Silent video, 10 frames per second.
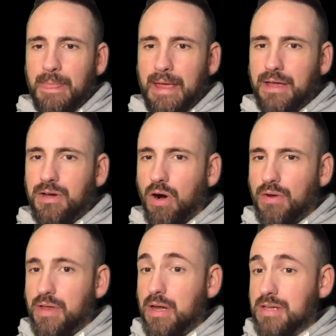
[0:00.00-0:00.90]
and
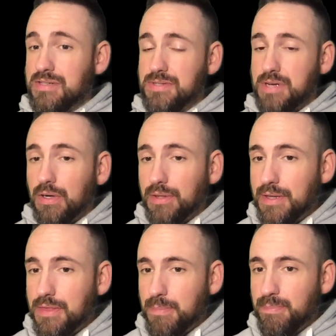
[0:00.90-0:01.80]
are they
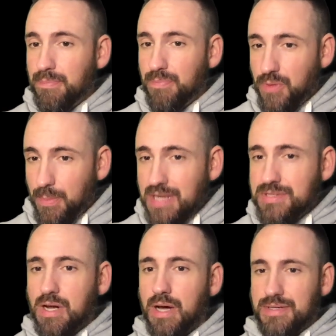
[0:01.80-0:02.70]
necessarily the
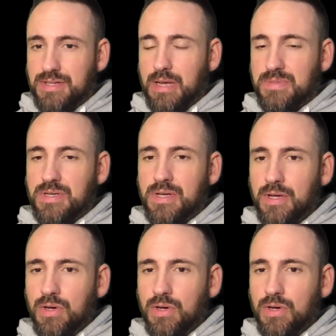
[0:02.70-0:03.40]
best concepts?